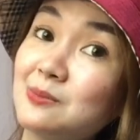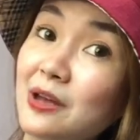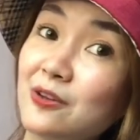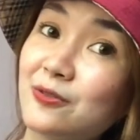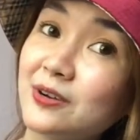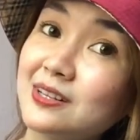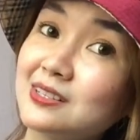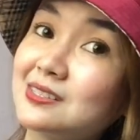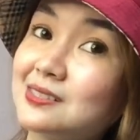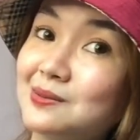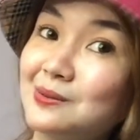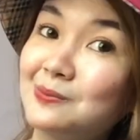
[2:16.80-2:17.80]
my
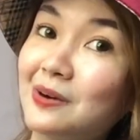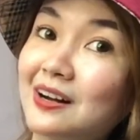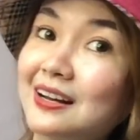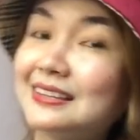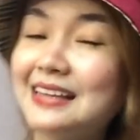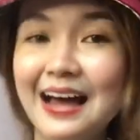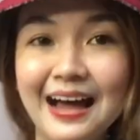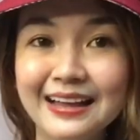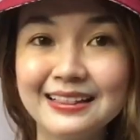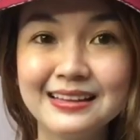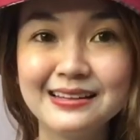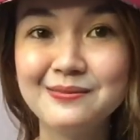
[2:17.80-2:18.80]
first bucket
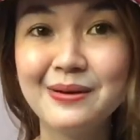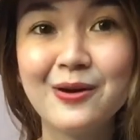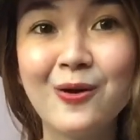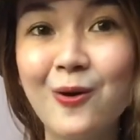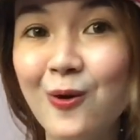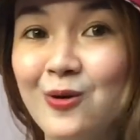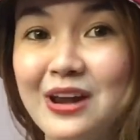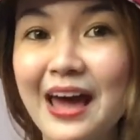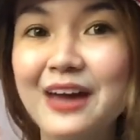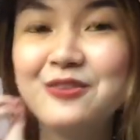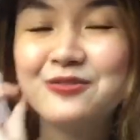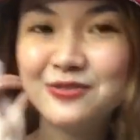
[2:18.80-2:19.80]
hat in my whole
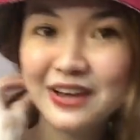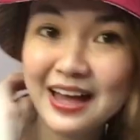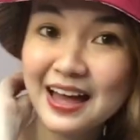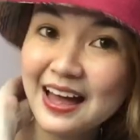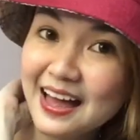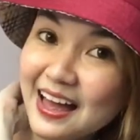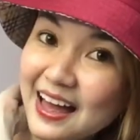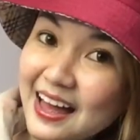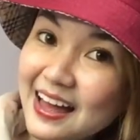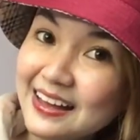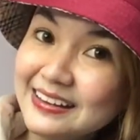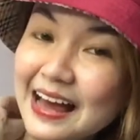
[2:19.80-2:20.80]
life,
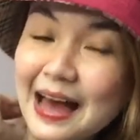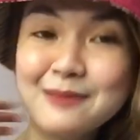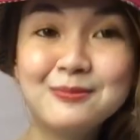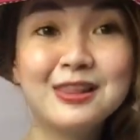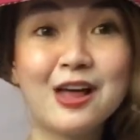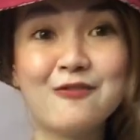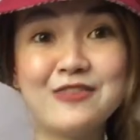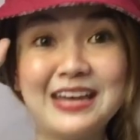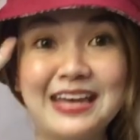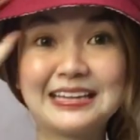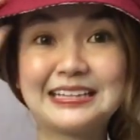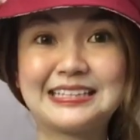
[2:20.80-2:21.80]
and I'm
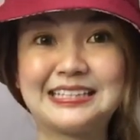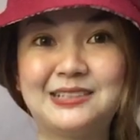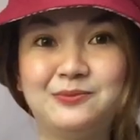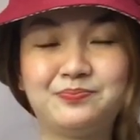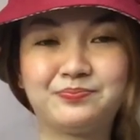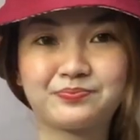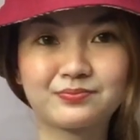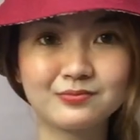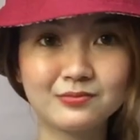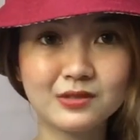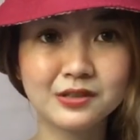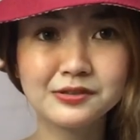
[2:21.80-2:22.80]
loving it.
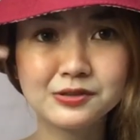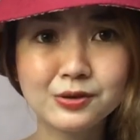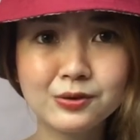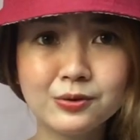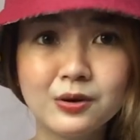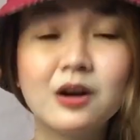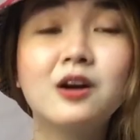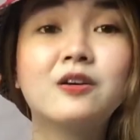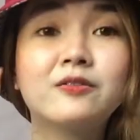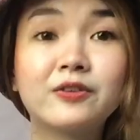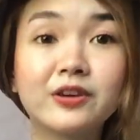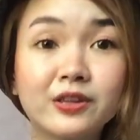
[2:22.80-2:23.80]
So
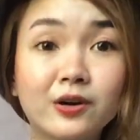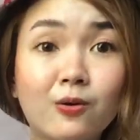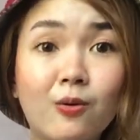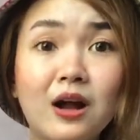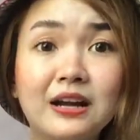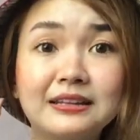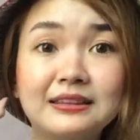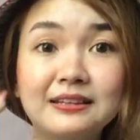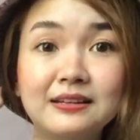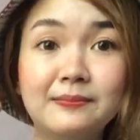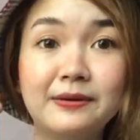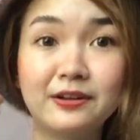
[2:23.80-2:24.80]
for the
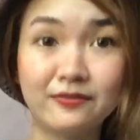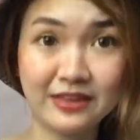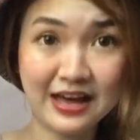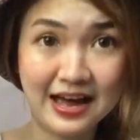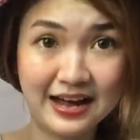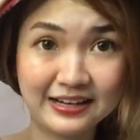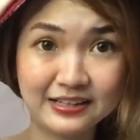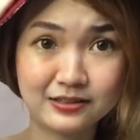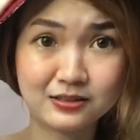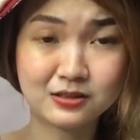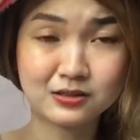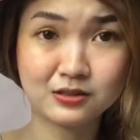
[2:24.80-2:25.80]
quality naman of the hat,
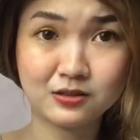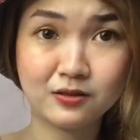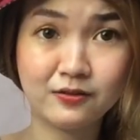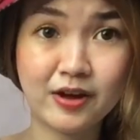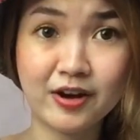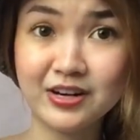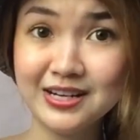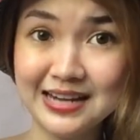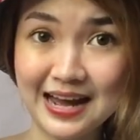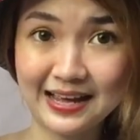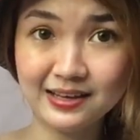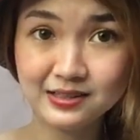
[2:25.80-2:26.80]
it's very
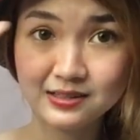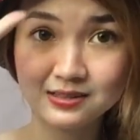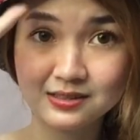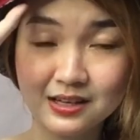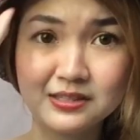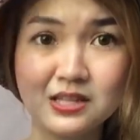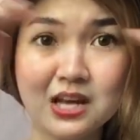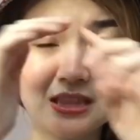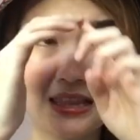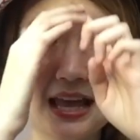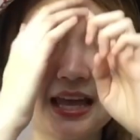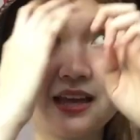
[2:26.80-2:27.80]
nice. It's
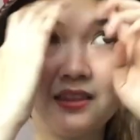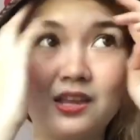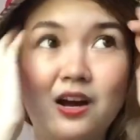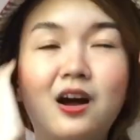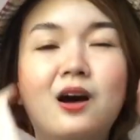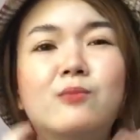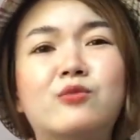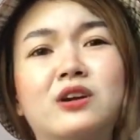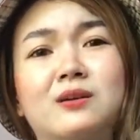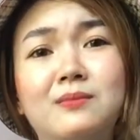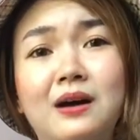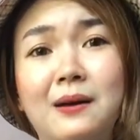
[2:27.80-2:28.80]
not like the
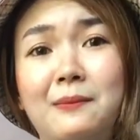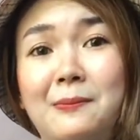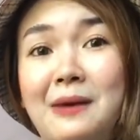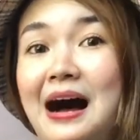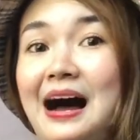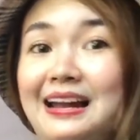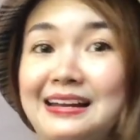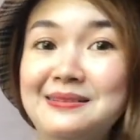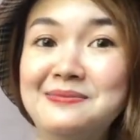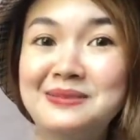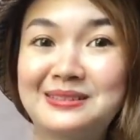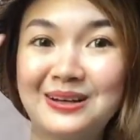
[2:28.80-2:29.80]
murag mga mamahaling
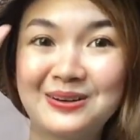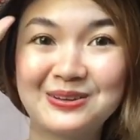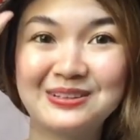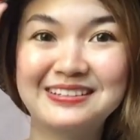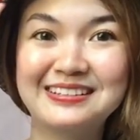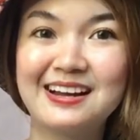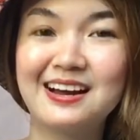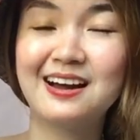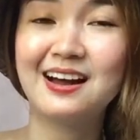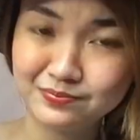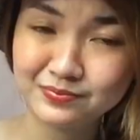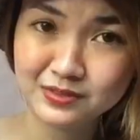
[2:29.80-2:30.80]
bitawgod na